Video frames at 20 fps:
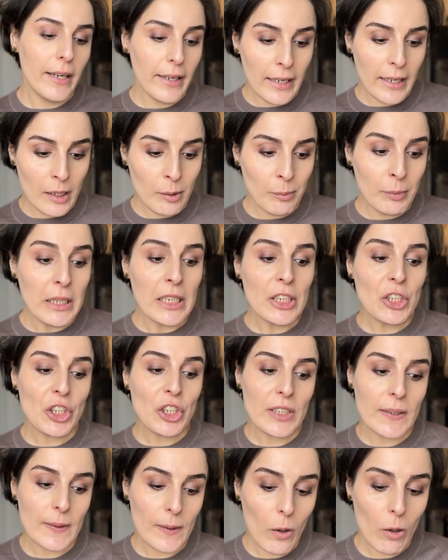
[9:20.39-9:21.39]
ABH
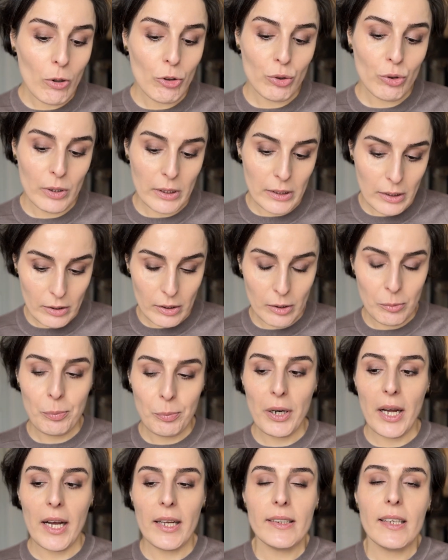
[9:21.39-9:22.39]
is also another
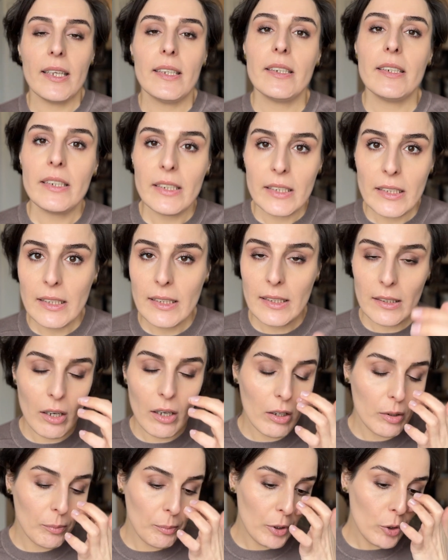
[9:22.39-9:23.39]
brand that is
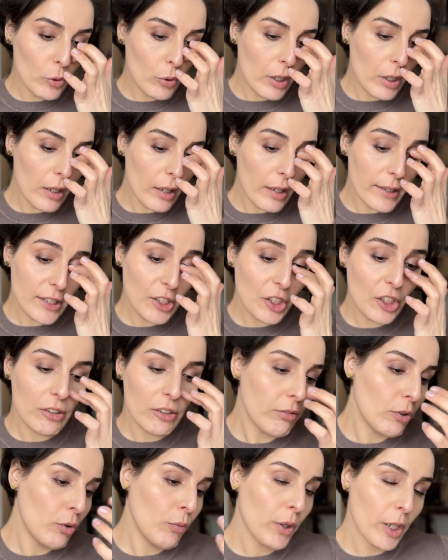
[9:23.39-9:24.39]
on Beautylish
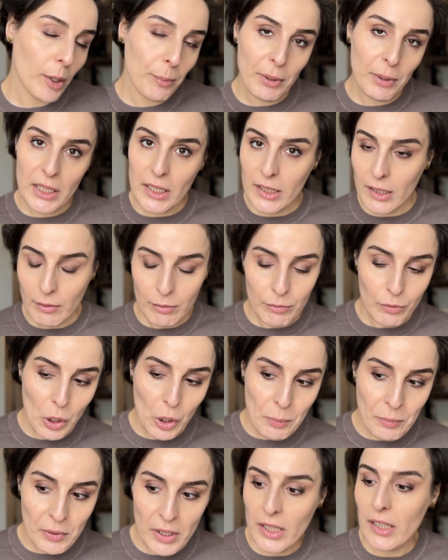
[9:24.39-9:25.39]
if you want to pick it up
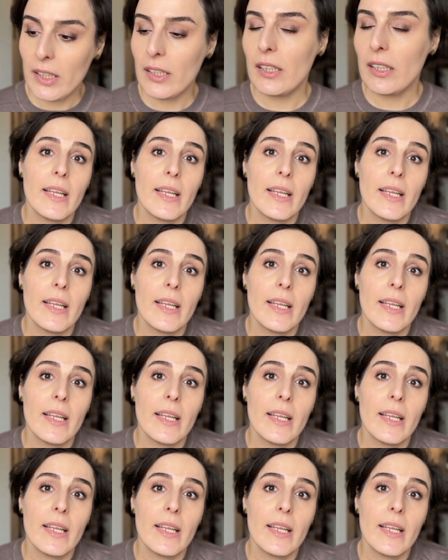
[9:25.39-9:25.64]
from there.